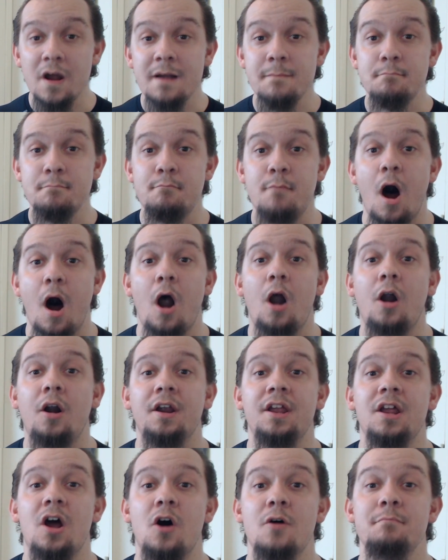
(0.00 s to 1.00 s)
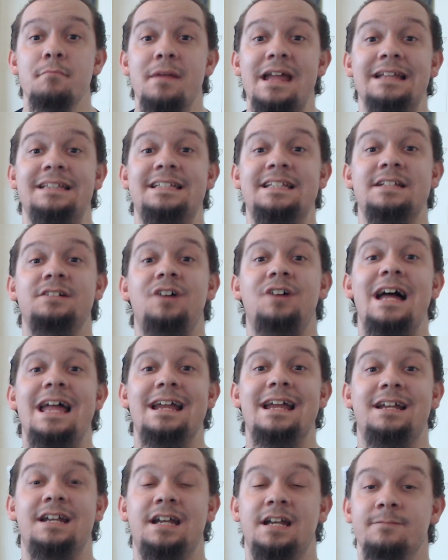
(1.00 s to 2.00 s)
When Mario meets
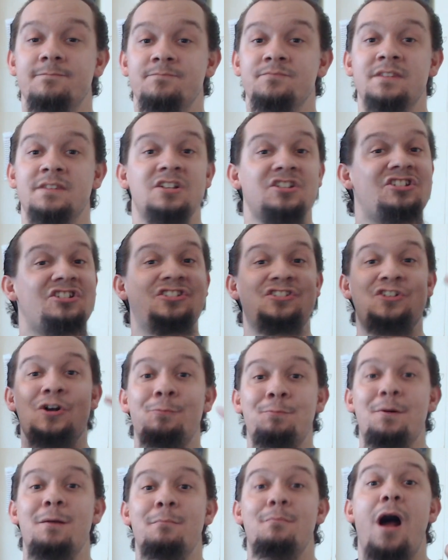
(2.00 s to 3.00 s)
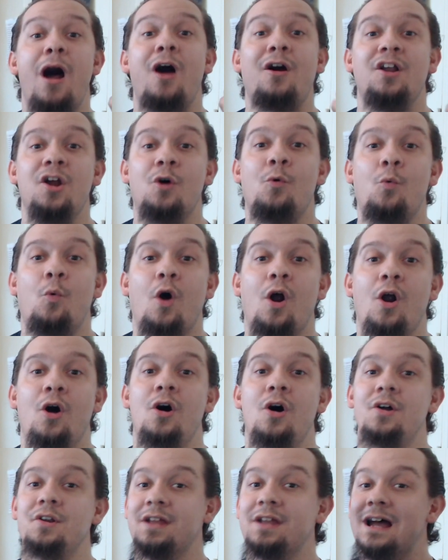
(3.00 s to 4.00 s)
Link, Super Mario
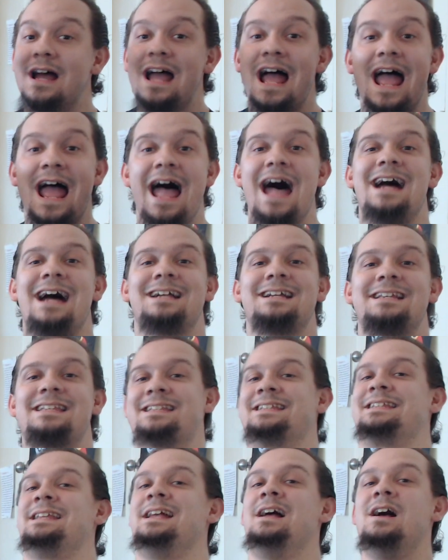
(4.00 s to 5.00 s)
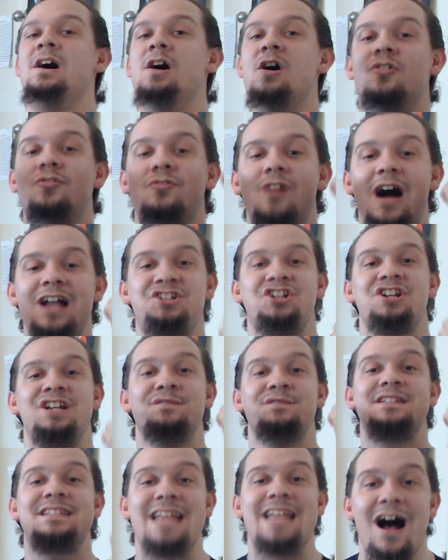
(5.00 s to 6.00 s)
World X, Legend
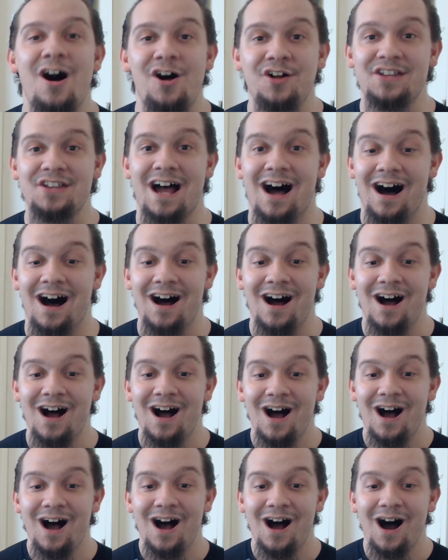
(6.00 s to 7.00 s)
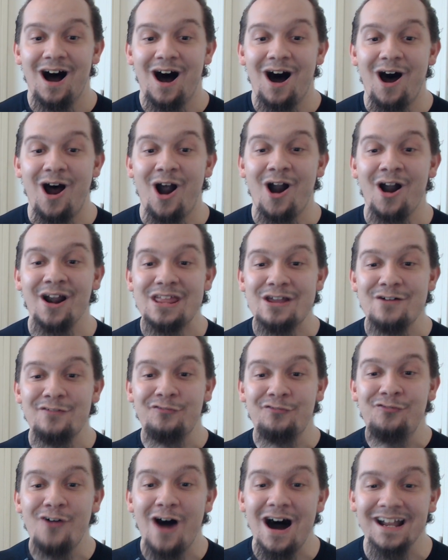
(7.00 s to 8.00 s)
of Zelda. Are you
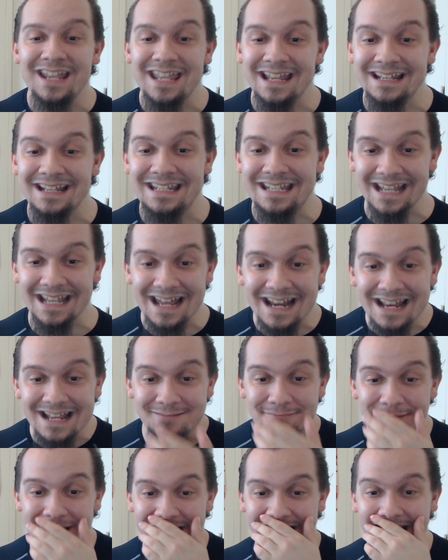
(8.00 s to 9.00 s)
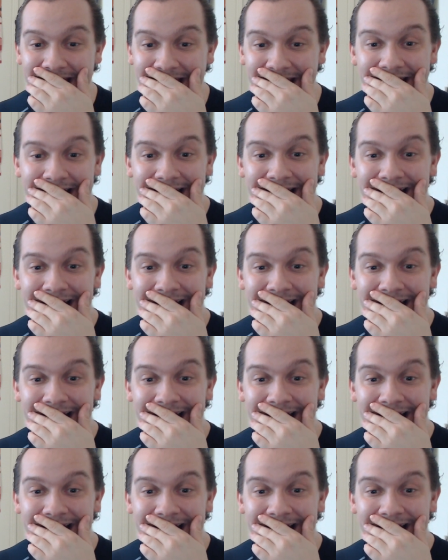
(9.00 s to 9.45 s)
fucking kidding me?